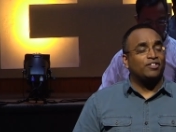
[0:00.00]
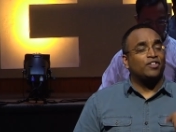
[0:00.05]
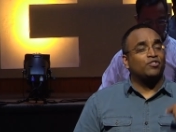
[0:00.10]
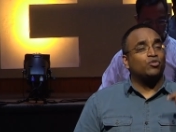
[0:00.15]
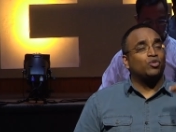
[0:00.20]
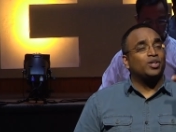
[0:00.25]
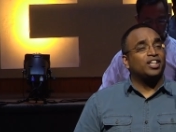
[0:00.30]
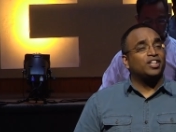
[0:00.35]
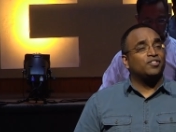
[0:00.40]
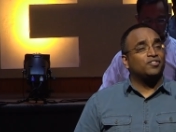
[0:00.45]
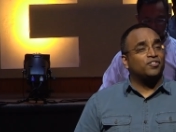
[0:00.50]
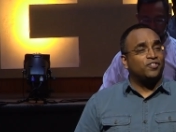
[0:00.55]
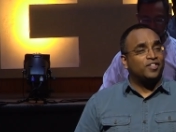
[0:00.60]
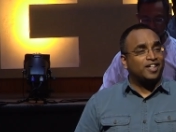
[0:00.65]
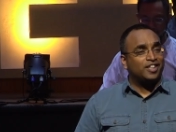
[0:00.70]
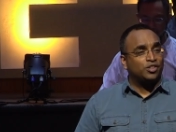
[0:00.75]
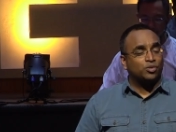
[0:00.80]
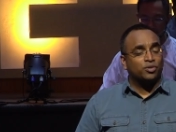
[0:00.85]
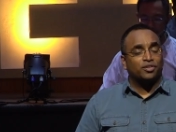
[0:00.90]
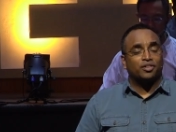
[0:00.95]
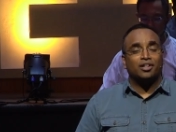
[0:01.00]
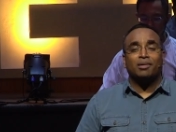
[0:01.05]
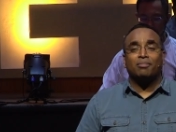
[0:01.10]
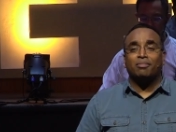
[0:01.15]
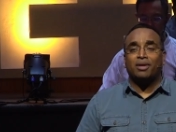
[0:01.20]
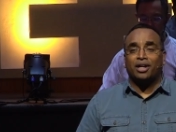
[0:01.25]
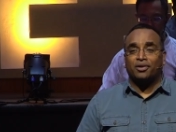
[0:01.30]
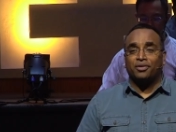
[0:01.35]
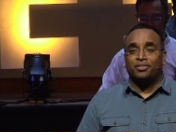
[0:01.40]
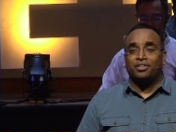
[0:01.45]
If we confess with our
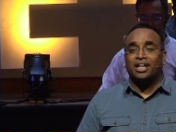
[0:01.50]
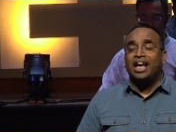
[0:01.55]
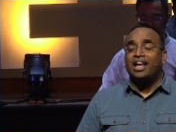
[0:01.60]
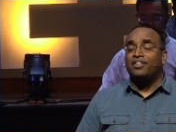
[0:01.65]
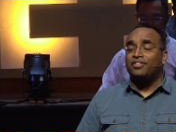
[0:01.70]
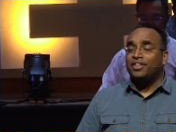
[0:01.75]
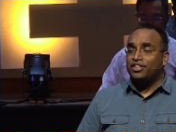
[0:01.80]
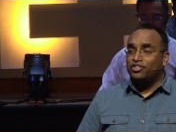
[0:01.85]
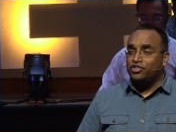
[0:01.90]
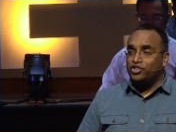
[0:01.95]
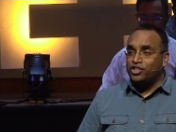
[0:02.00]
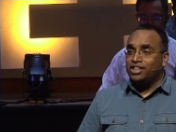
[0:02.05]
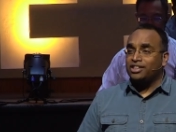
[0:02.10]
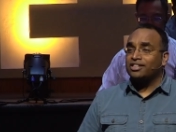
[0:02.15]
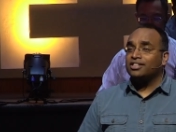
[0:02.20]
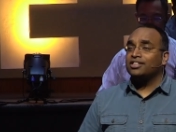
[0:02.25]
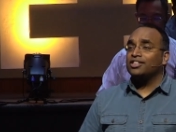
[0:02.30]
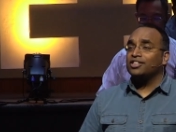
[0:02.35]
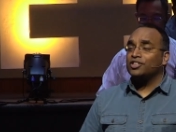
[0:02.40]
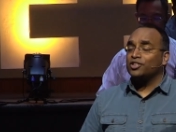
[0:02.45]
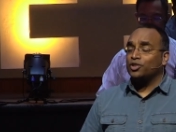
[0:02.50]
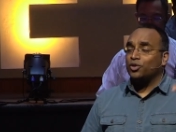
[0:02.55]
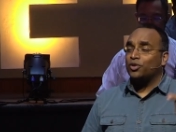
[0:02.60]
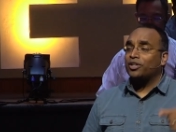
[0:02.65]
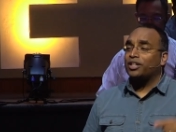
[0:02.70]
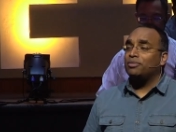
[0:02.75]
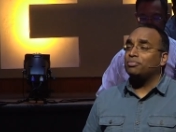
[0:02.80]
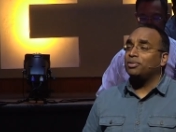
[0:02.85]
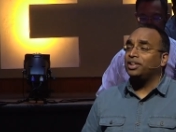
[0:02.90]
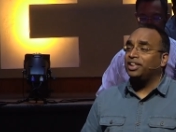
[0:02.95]
mouth that Jesus is
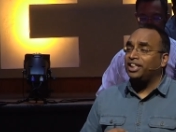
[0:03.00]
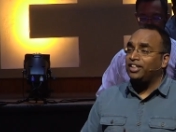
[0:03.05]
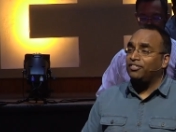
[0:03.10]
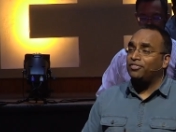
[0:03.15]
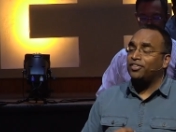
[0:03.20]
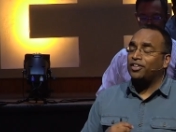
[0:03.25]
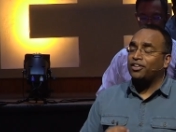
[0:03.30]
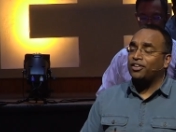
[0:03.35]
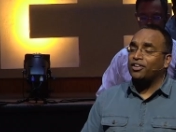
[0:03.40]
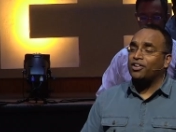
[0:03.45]
Lord and believe in our